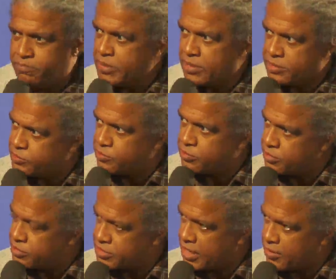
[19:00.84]
being true to
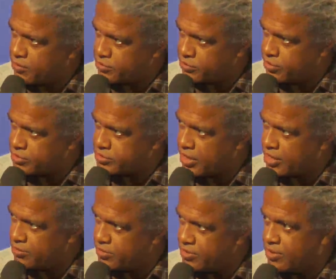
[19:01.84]
this character. That's got
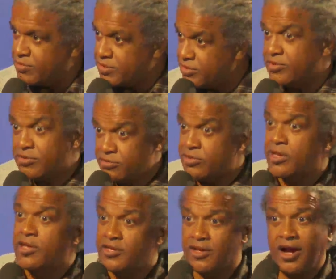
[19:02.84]
to be. I mean, you
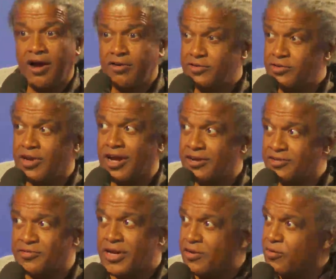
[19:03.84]
aren't you kind
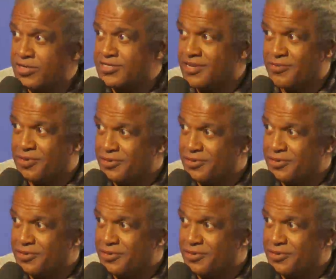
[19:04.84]
of trading one set of